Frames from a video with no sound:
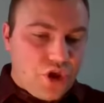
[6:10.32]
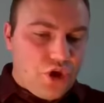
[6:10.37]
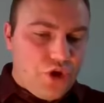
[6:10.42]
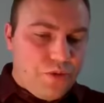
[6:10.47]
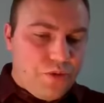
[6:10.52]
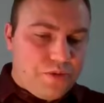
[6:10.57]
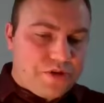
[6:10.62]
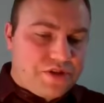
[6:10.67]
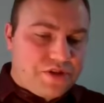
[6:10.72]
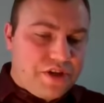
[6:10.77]

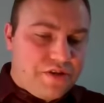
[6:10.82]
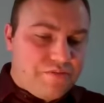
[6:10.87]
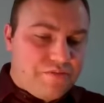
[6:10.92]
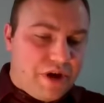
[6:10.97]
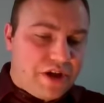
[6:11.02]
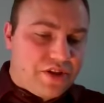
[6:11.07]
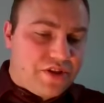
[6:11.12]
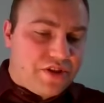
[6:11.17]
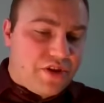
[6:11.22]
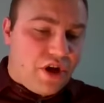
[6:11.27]
You perceive
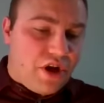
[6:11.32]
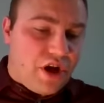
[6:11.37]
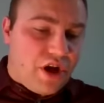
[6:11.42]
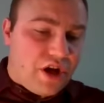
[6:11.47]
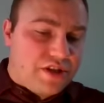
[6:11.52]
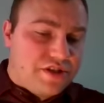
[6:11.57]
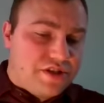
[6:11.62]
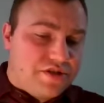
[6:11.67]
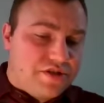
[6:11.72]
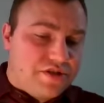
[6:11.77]
my
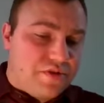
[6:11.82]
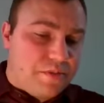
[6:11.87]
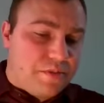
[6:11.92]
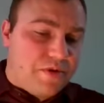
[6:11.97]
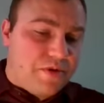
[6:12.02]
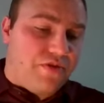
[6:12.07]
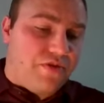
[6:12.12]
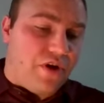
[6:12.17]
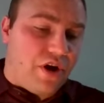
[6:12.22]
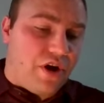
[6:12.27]
thoughts from
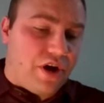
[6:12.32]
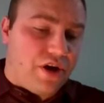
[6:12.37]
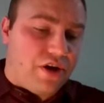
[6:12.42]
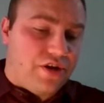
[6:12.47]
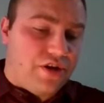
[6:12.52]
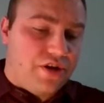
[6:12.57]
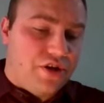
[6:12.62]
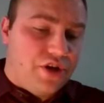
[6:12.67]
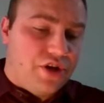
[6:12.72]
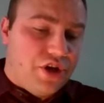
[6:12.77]

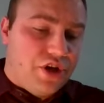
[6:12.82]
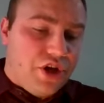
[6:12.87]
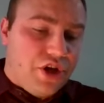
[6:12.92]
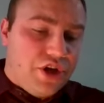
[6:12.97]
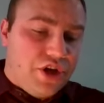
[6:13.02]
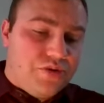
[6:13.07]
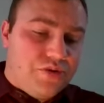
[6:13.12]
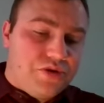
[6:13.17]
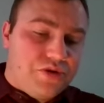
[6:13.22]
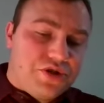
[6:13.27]
afar.
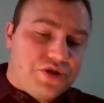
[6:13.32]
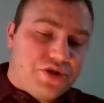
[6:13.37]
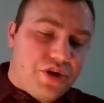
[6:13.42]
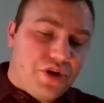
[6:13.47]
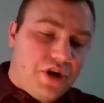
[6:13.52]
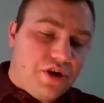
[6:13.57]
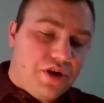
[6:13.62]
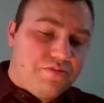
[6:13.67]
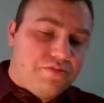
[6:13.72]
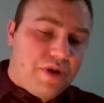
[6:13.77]
You
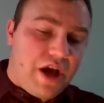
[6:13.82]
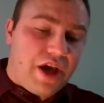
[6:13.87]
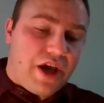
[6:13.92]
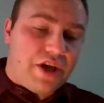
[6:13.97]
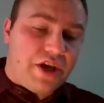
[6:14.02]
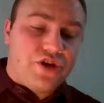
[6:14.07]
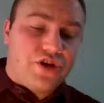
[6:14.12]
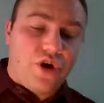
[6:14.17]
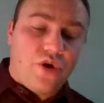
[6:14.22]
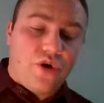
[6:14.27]
discern my
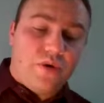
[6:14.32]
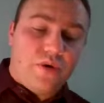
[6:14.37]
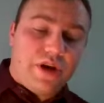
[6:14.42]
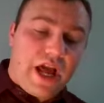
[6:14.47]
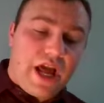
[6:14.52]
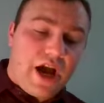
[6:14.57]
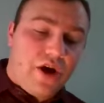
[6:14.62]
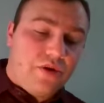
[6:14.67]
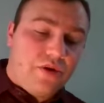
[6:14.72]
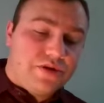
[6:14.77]
going
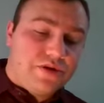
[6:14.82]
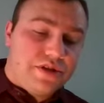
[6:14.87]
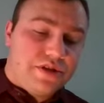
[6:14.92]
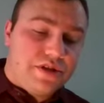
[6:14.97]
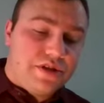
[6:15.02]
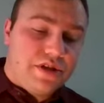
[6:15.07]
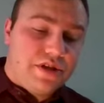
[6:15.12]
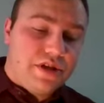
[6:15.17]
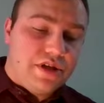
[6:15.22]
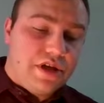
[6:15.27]

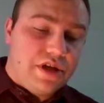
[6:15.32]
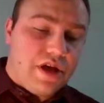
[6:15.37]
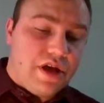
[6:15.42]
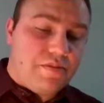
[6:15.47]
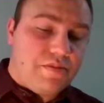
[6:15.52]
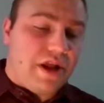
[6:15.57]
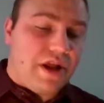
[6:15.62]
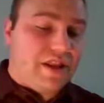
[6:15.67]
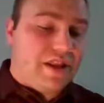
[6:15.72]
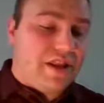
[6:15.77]
out and
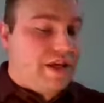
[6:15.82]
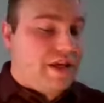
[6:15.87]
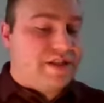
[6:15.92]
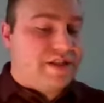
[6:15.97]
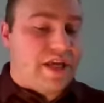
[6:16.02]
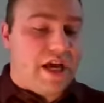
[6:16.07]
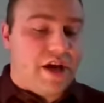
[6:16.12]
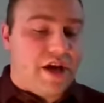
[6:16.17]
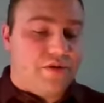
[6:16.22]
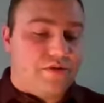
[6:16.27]
my laying
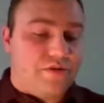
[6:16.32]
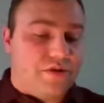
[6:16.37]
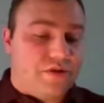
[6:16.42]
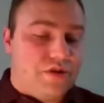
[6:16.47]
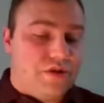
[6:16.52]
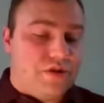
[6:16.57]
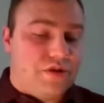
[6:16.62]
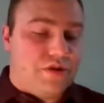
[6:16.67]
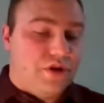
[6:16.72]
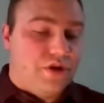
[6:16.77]
down.
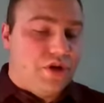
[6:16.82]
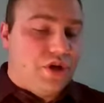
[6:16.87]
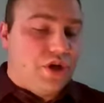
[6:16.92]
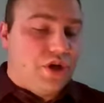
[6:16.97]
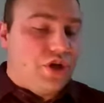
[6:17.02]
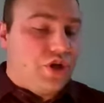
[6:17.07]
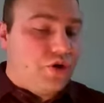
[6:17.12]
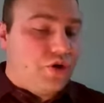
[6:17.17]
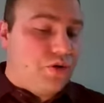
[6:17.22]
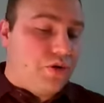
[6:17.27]

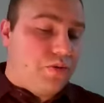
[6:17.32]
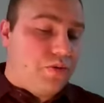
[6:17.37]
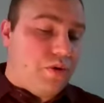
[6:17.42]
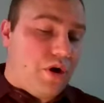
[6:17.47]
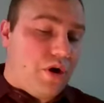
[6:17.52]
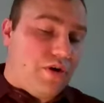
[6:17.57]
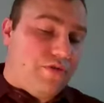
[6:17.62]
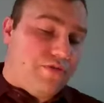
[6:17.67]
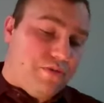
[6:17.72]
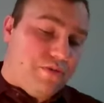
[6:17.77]
You
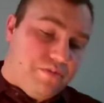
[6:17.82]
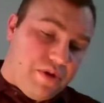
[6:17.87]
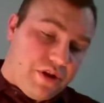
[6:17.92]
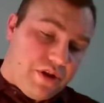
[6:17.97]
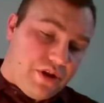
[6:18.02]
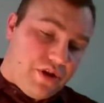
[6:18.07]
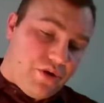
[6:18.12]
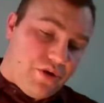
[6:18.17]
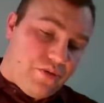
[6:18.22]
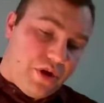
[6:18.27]
are
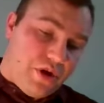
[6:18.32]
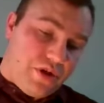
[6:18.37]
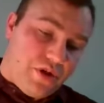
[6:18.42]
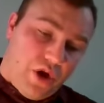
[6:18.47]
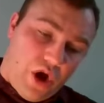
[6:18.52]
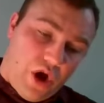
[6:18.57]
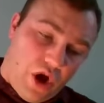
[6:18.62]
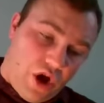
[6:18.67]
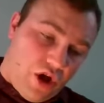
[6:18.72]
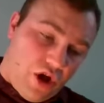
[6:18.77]
familiar with
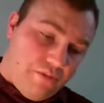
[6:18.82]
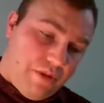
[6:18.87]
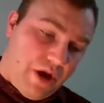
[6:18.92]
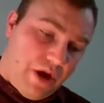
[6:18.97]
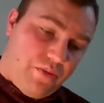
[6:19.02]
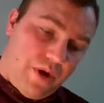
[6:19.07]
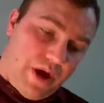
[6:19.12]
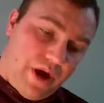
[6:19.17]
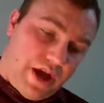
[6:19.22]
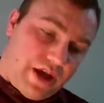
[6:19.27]
all my
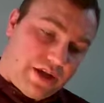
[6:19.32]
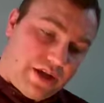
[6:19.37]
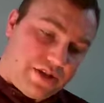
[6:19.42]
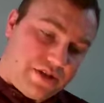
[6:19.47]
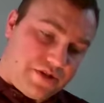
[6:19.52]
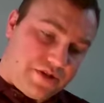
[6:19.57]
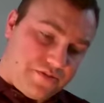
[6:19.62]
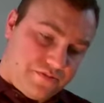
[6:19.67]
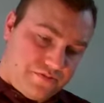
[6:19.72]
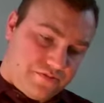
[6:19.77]

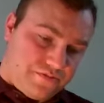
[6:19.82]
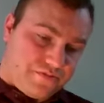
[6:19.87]
ways.